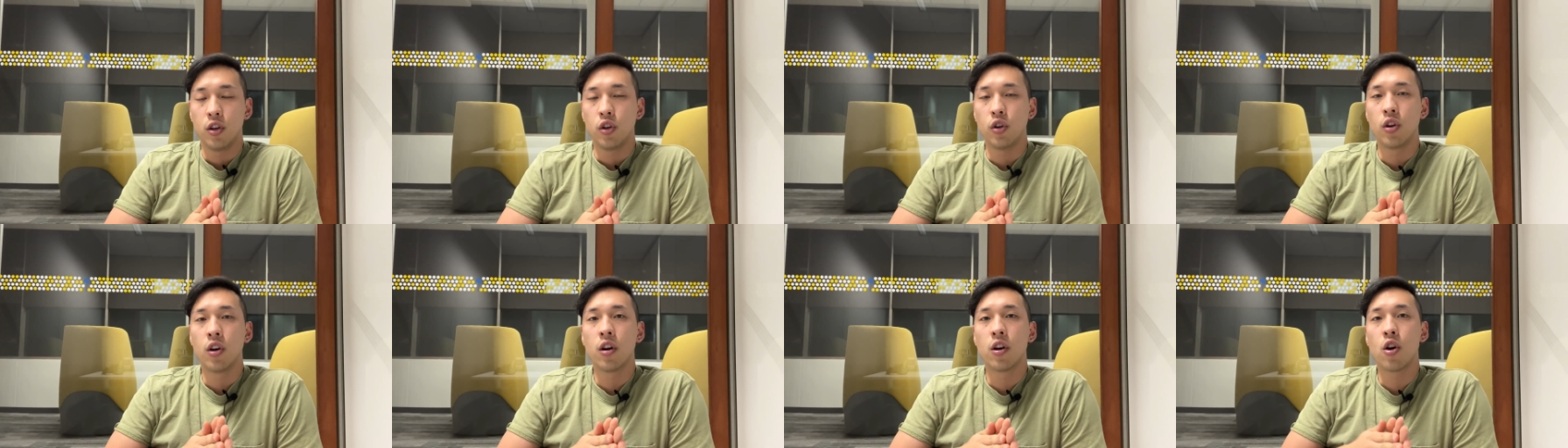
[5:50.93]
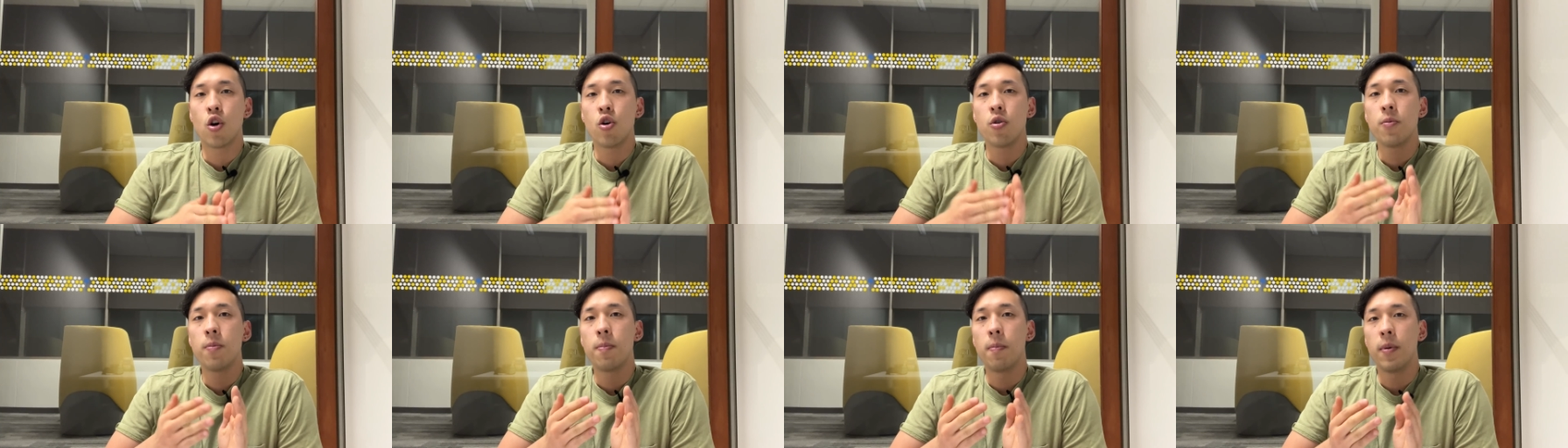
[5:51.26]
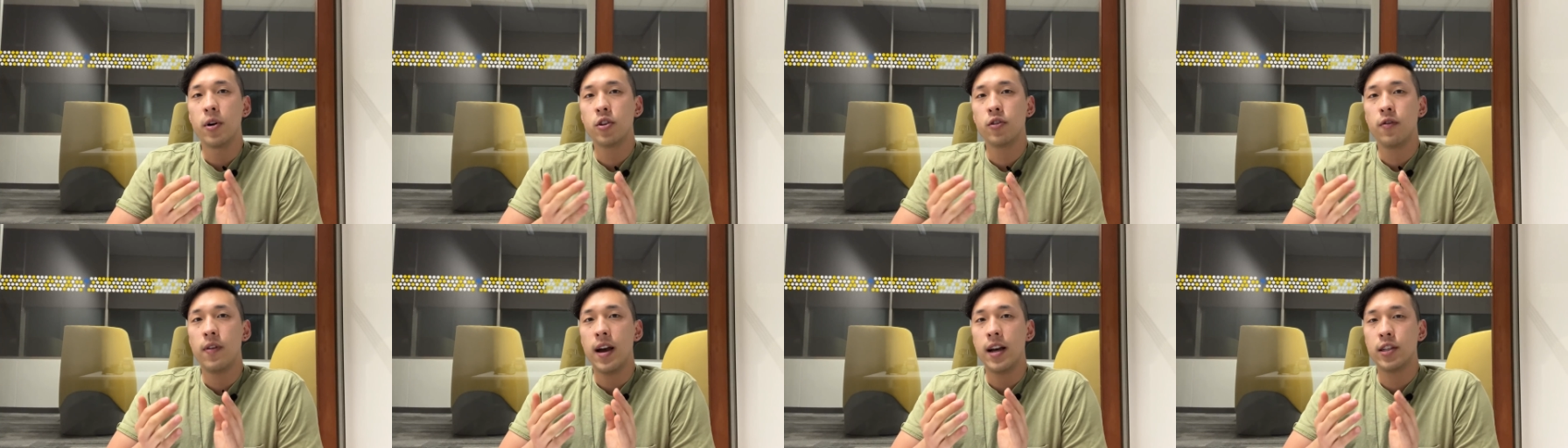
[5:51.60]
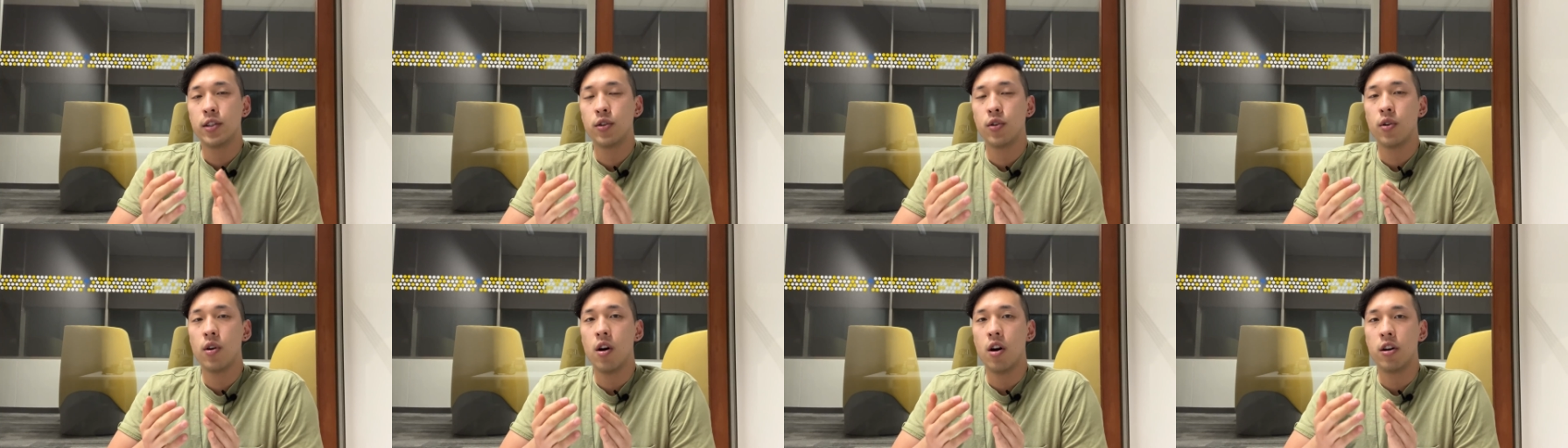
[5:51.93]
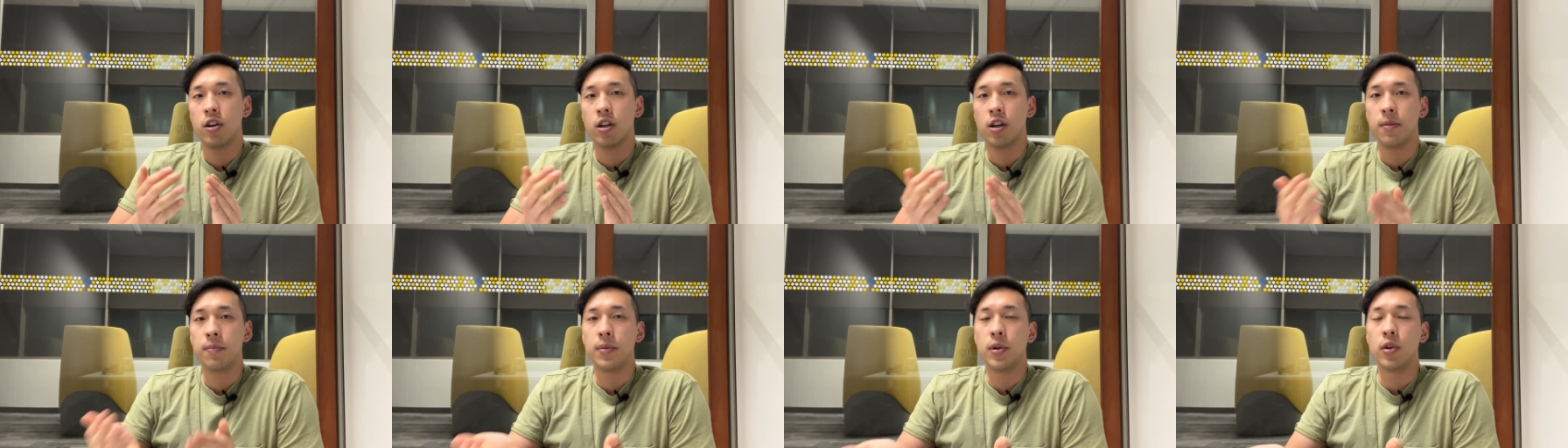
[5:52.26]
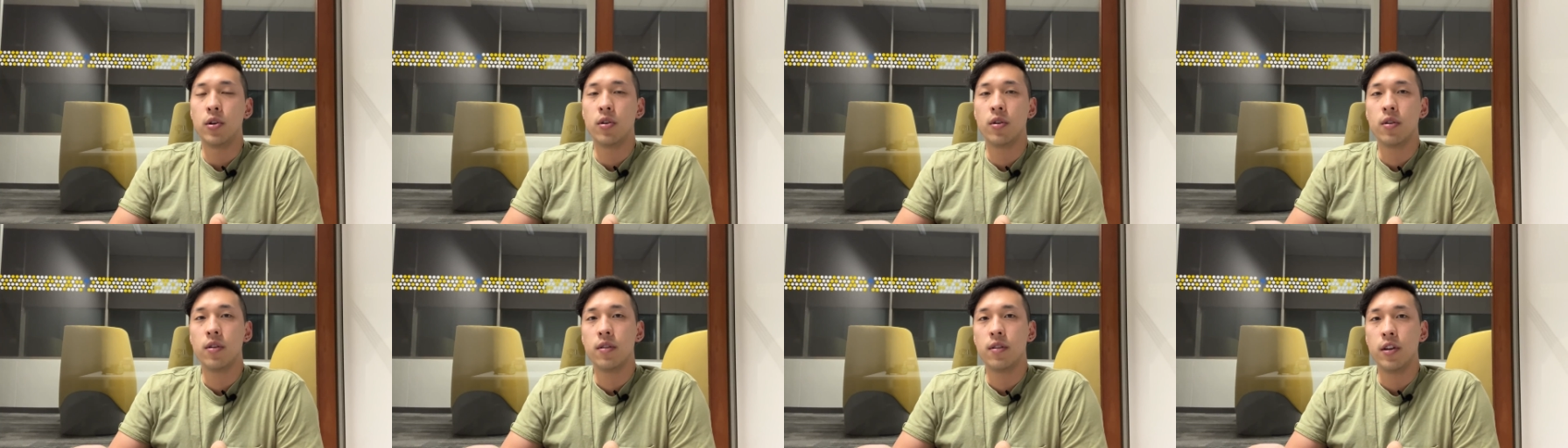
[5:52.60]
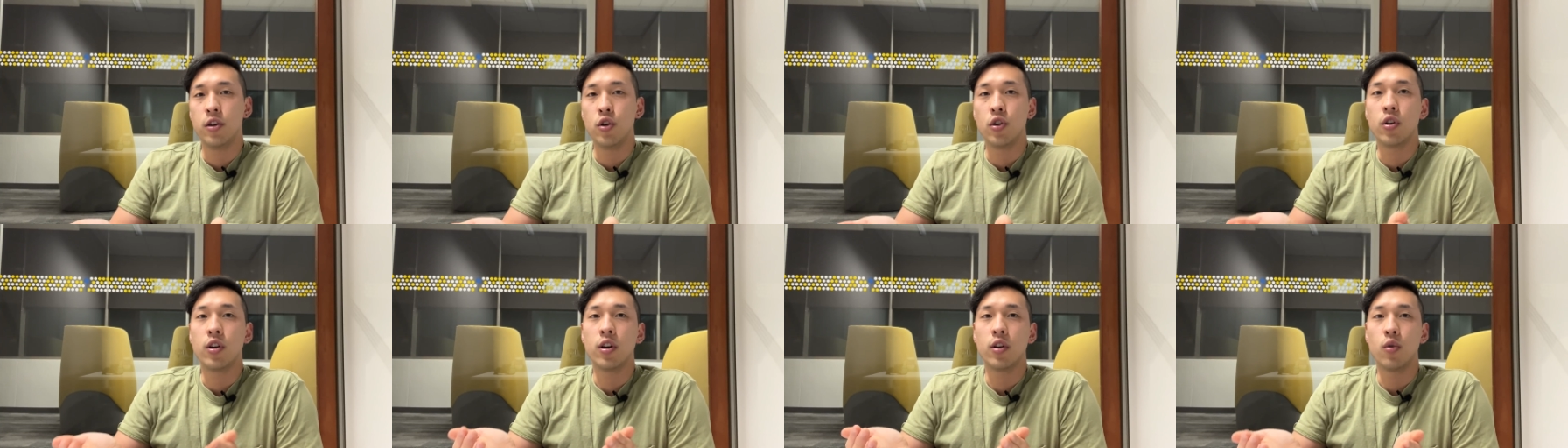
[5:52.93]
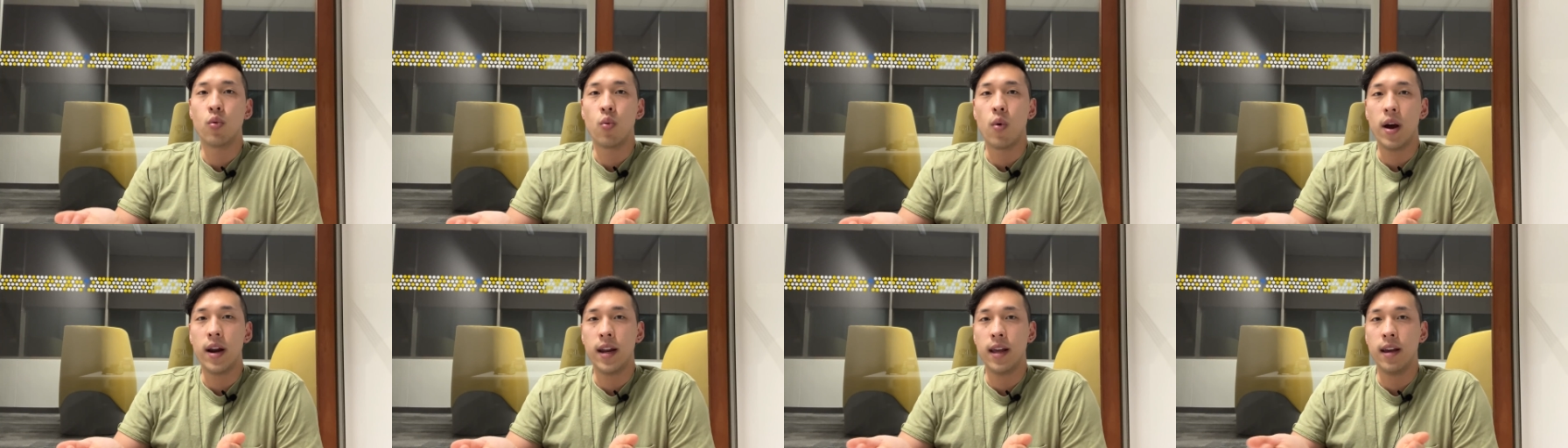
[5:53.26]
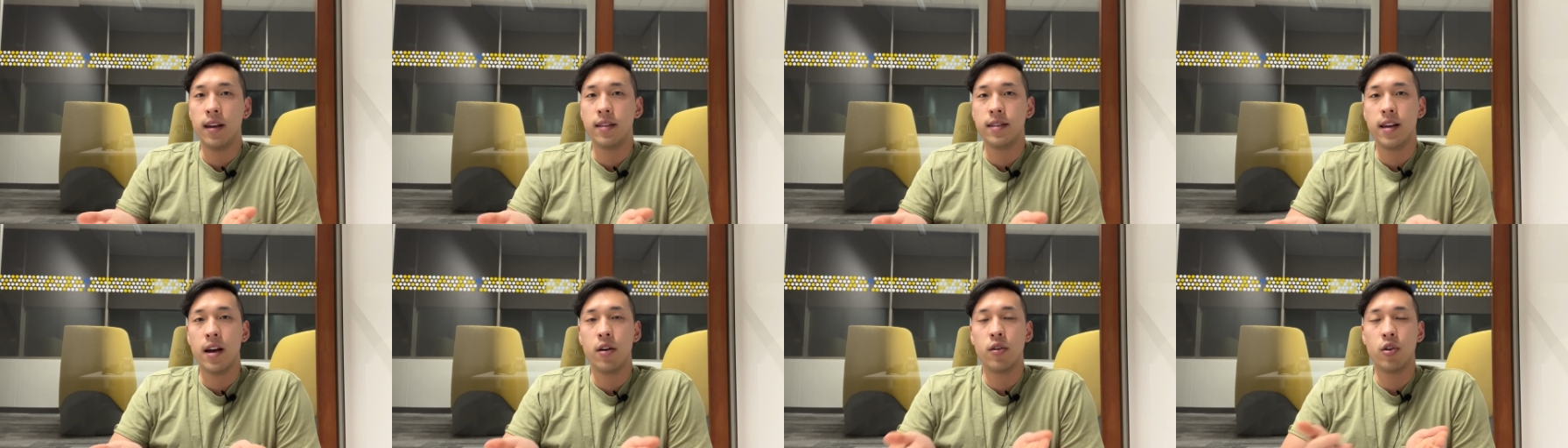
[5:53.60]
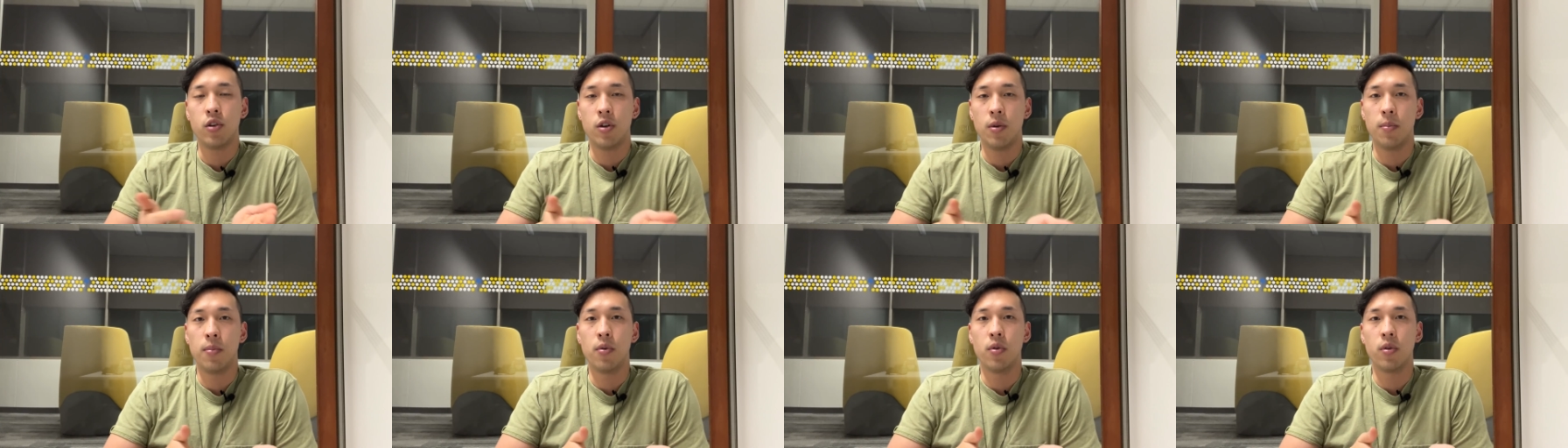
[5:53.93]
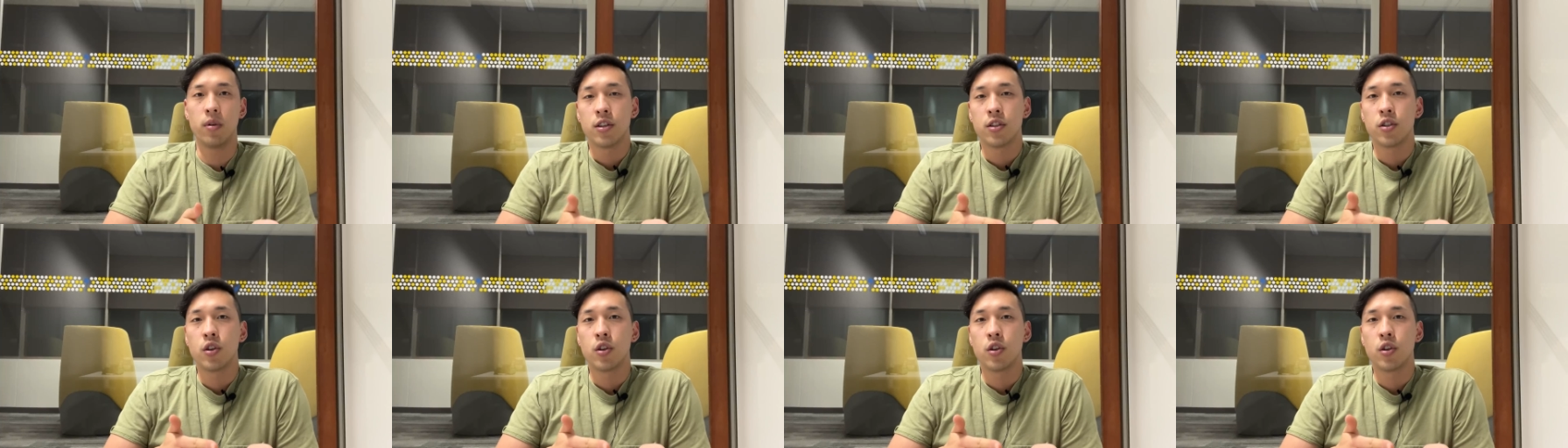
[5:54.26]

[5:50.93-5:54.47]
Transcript: you can code much faster on a computer than you could writing it down on a board.